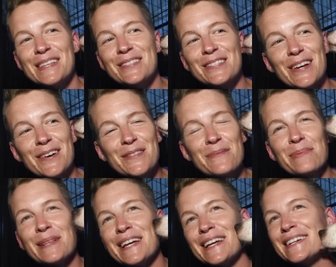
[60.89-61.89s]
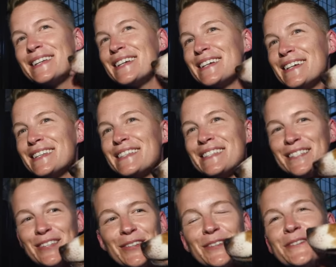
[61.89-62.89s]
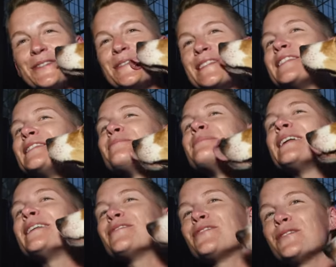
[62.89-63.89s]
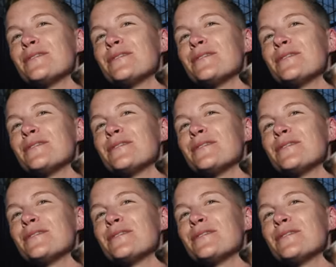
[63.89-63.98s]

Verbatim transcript: So the plan is to get them out